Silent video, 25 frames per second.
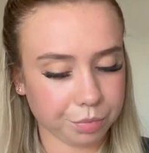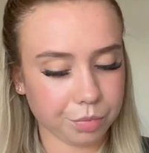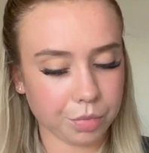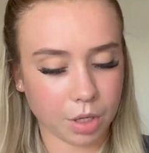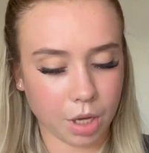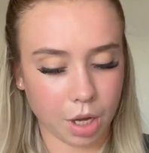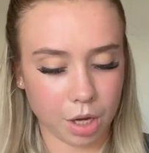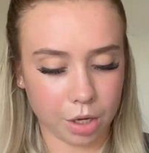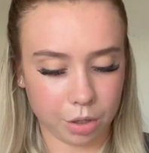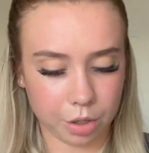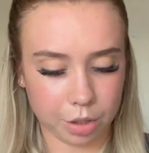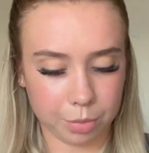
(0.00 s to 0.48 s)

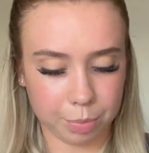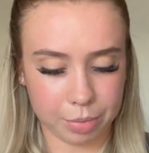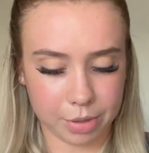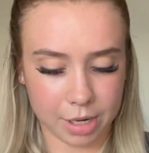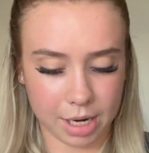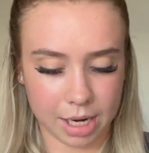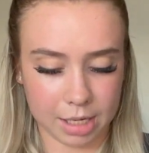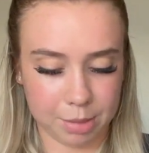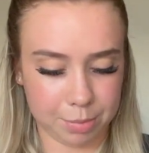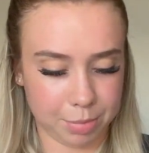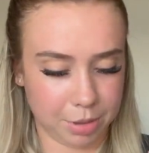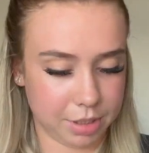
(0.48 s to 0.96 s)
a good
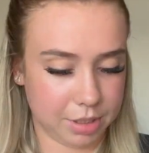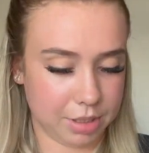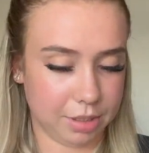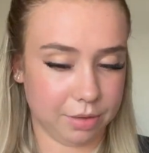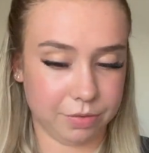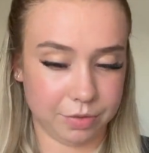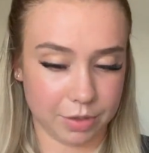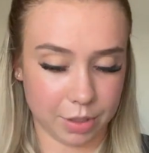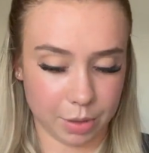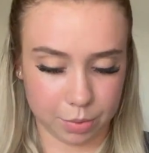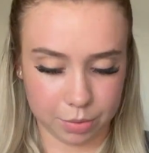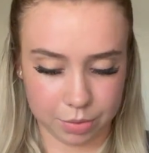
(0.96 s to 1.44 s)
brand because it
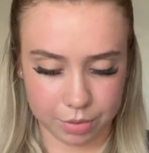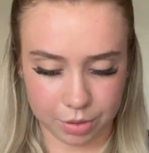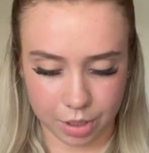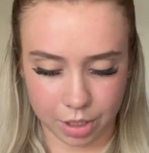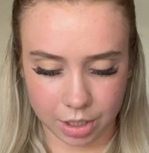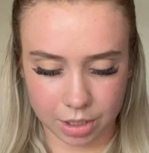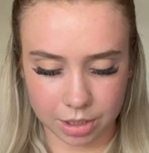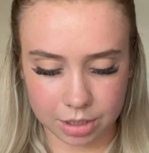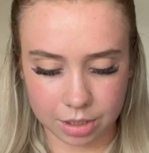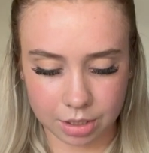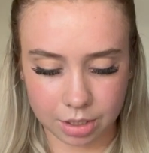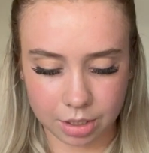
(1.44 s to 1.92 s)
feels
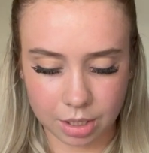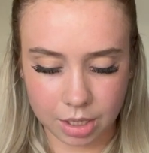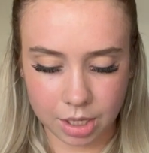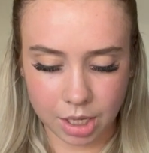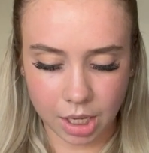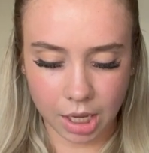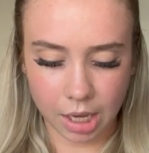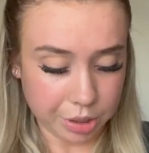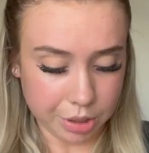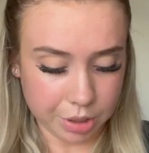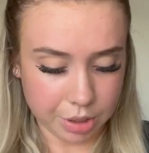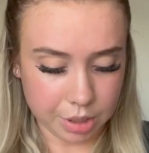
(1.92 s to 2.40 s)
good
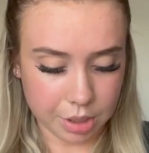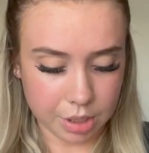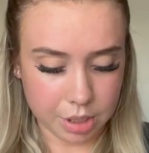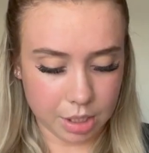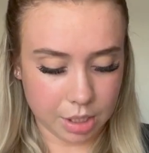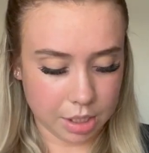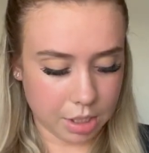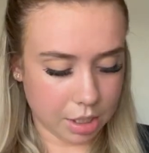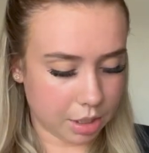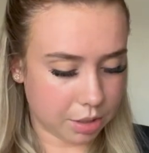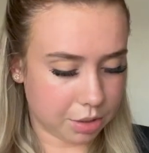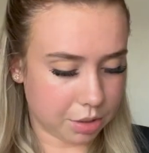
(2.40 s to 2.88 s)

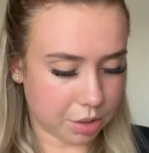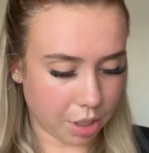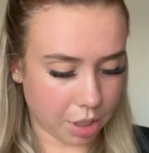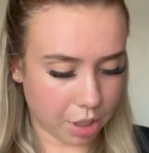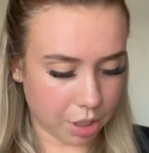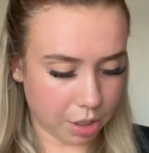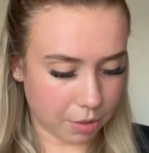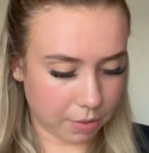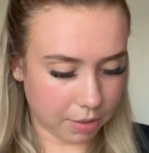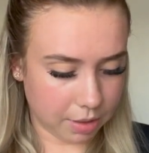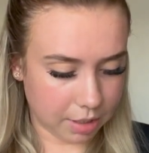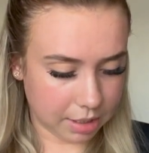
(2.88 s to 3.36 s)

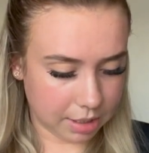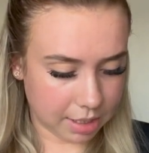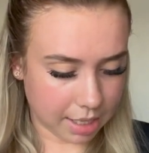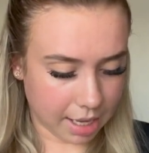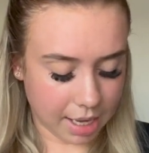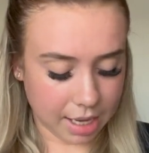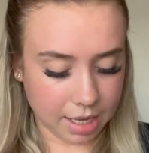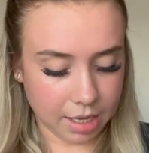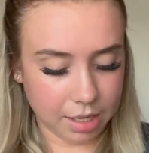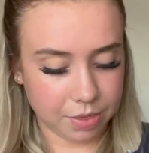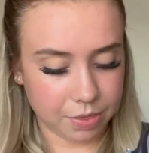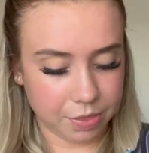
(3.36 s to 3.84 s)
so
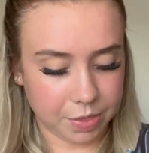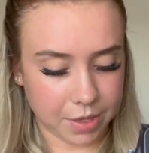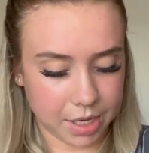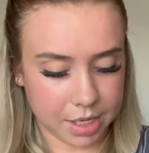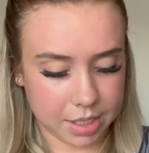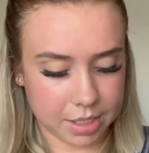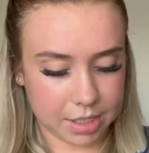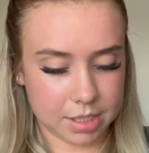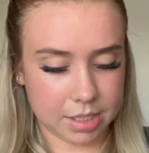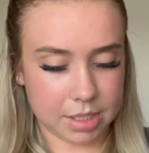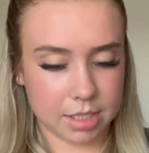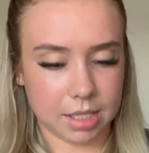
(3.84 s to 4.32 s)
yeah
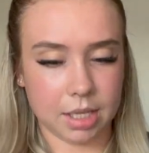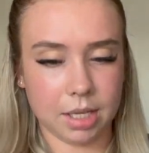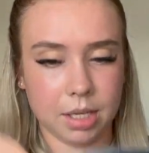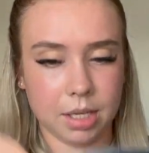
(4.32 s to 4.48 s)
this